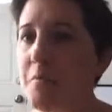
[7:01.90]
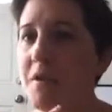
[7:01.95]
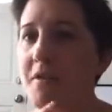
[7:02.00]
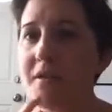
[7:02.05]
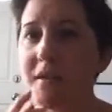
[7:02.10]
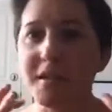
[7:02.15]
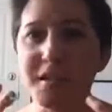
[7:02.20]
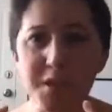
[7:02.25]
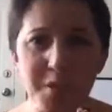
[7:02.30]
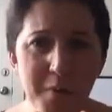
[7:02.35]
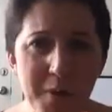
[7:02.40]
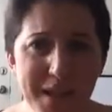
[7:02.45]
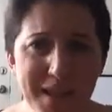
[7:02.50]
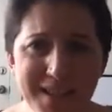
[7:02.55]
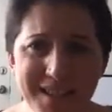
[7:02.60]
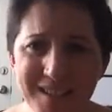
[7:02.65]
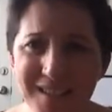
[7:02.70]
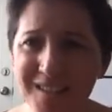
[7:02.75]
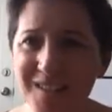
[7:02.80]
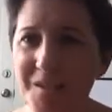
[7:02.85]
what their
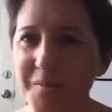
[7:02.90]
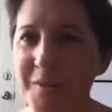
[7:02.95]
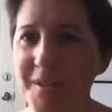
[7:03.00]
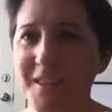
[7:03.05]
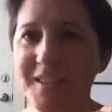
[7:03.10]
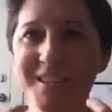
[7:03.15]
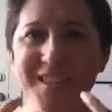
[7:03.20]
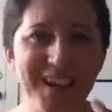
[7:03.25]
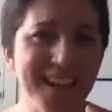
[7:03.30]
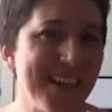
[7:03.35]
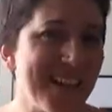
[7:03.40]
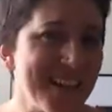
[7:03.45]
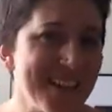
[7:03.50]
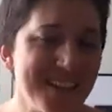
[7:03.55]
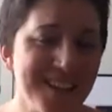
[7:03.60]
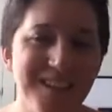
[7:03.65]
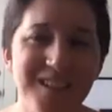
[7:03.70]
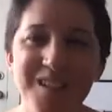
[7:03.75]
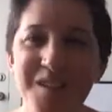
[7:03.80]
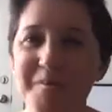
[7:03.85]
strengths are, what their
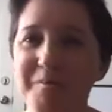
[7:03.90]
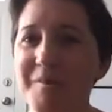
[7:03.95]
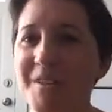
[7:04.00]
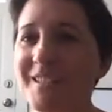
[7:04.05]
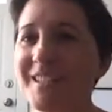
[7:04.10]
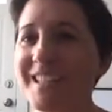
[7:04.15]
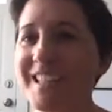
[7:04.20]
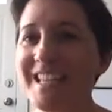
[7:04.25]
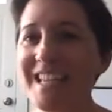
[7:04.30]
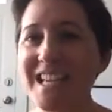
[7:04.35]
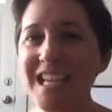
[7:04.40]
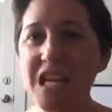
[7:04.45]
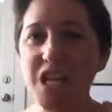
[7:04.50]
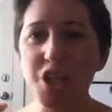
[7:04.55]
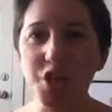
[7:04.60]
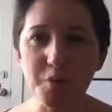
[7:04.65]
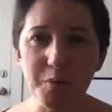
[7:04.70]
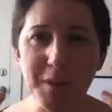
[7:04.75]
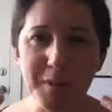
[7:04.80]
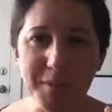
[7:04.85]
talents are, what their
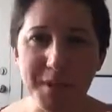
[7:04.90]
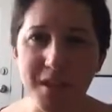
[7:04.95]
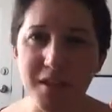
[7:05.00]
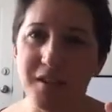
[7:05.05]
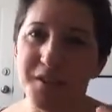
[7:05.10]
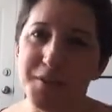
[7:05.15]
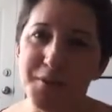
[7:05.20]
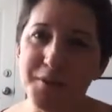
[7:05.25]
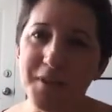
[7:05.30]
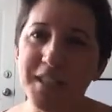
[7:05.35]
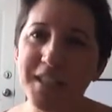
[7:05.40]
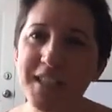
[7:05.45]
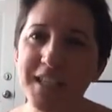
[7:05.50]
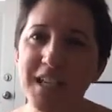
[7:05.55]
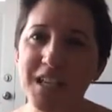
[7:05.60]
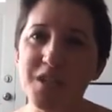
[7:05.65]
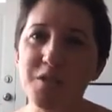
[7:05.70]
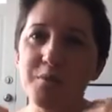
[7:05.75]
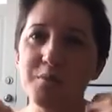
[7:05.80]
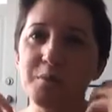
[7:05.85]
dreams are, so that they
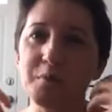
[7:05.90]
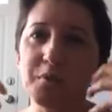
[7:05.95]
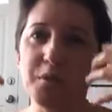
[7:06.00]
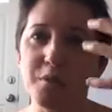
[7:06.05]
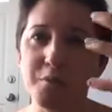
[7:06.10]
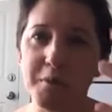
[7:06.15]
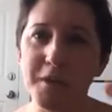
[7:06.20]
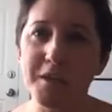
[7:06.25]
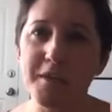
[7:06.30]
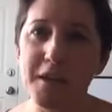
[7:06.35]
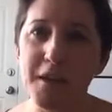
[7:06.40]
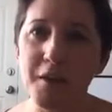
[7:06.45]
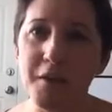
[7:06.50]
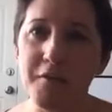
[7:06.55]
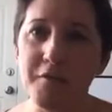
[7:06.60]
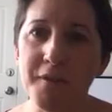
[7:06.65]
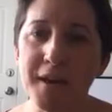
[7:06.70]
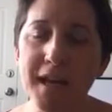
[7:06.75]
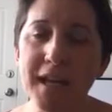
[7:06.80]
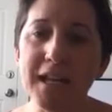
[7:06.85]
can do the career they
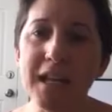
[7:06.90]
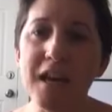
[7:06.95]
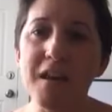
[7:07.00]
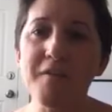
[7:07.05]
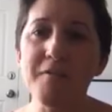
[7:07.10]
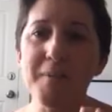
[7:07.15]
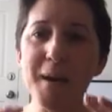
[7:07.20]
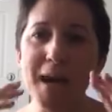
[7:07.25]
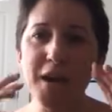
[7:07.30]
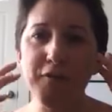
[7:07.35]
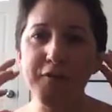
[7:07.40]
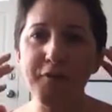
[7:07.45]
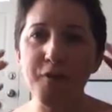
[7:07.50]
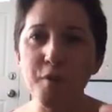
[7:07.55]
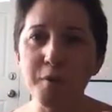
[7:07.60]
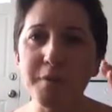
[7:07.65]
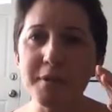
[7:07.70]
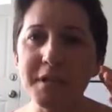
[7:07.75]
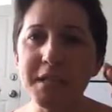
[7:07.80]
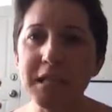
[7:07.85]
love. And by
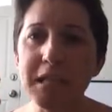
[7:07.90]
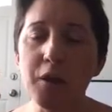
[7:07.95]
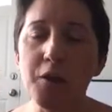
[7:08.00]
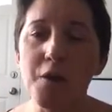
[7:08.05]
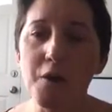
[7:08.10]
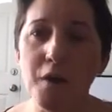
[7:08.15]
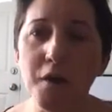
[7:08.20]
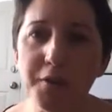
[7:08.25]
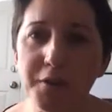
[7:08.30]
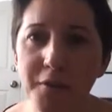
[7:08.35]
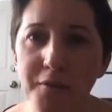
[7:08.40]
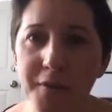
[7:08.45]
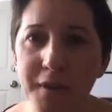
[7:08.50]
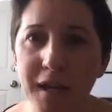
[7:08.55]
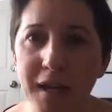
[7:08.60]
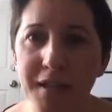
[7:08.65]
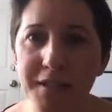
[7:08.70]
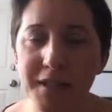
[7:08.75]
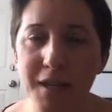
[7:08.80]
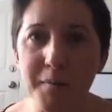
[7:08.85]
focusing a lot on
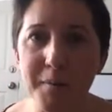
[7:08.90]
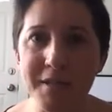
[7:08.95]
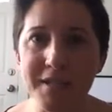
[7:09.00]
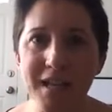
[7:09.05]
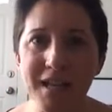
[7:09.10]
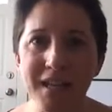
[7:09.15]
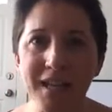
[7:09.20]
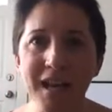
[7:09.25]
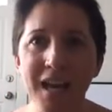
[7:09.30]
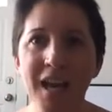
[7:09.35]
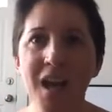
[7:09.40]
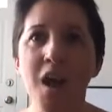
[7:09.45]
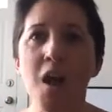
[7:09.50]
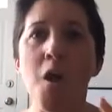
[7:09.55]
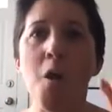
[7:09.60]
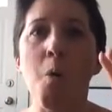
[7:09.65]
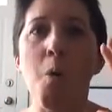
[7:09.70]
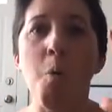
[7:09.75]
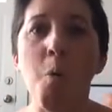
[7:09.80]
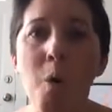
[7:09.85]
that, I was like,
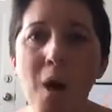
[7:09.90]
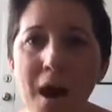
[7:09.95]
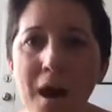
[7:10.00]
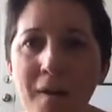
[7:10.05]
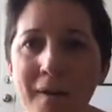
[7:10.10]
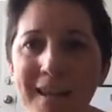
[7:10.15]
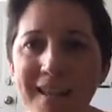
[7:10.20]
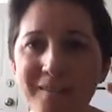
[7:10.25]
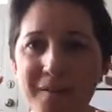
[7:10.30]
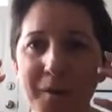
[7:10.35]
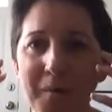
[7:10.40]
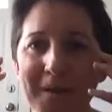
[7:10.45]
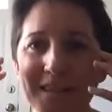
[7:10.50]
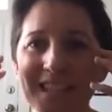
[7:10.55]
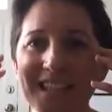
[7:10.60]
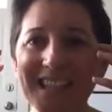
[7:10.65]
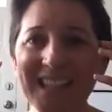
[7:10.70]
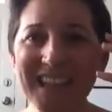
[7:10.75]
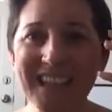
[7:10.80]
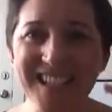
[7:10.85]
wow, I
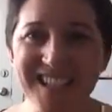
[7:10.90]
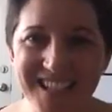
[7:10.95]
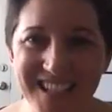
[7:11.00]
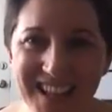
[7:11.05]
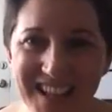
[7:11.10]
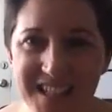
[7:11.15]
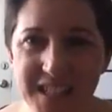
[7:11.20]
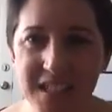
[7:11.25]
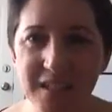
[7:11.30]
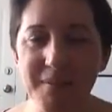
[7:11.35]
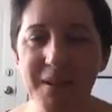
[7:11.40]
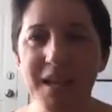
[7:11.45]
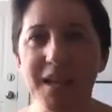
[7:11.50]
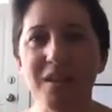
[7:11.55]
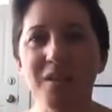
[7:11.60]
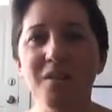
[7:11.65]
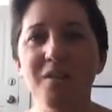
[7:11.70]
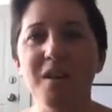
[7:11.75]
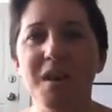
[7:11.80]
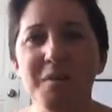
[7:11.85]
was getting excited. I'm
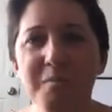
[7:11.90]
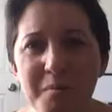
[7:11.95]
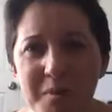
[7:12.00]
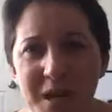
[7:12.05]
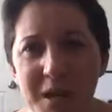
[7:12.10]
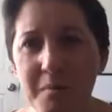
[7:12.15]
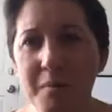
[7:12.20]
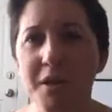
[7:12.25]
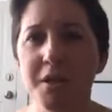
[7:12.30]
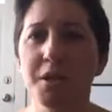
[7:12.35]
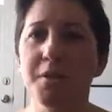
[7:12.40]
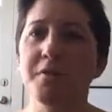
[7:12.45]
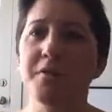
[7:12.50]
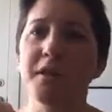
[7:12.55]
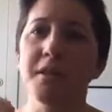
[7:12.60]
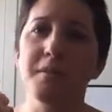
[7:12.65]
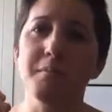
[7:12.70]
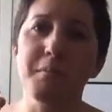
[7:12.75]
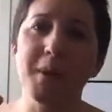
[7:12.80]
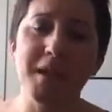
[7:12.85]
like, oh, I really want to
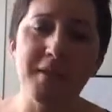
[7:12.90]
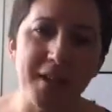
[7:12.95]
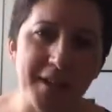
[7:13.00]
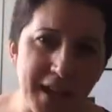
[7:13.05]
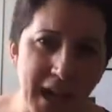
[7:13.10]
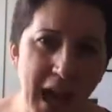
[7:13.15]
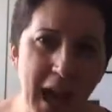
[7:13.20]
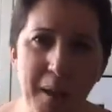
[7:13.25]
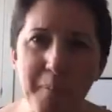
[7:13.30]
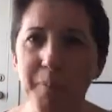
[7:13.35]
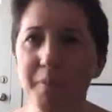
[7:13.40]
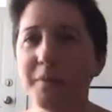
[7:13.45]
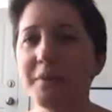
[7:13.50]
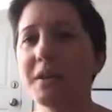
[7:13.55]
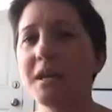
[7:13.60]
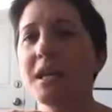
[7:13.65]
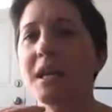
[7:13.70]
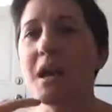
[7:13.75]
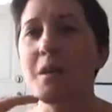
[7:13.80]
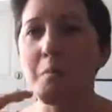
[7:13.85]
make that
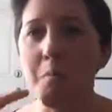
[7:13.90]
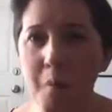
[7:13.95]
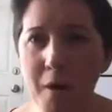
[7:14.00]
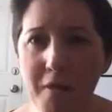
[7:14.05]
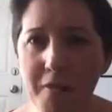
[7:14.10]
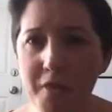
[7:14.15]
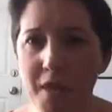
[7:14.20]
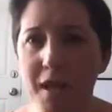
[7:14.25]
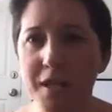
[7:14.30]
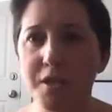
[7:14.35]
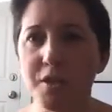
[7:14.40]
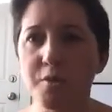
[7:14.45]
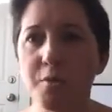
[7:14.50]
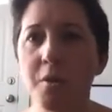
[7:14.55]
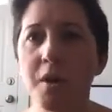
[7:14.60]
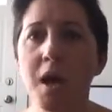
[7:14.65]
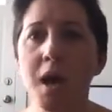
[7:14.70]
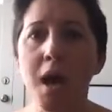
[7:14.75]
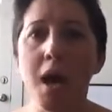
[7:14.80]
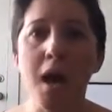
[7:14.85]
happen and I want that.
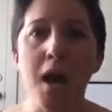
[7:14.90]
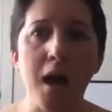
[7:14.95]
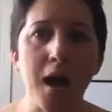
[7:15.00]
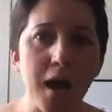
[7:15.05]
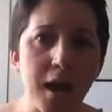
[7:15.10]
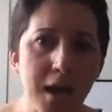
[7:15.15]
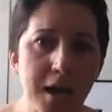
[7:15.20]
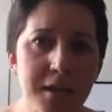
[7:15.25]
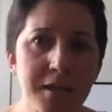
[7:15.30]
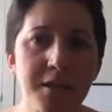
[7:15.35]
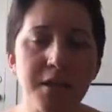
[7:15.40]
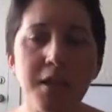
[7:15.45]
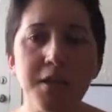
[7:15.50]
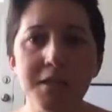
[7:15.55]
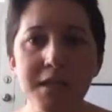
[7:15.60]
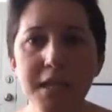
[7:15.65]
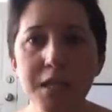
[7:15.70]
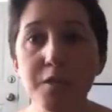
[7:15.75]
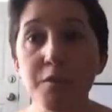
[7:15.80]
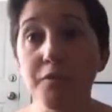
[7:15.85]
So I
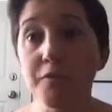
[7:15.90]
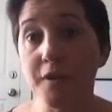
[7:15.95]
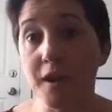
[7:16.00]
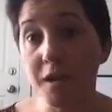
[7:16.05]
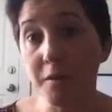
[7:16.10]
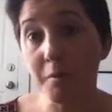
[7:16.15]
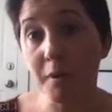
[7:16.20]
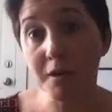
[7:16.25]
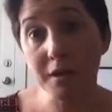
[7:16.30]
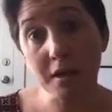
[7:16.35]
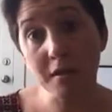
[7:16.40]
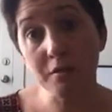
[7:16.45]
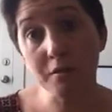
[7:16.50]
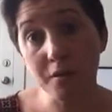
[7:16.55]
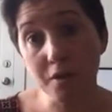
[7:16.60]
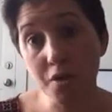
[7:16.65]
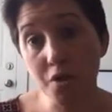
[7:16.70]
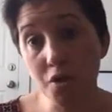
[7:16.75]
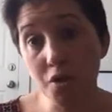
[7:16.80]
starting to find what are,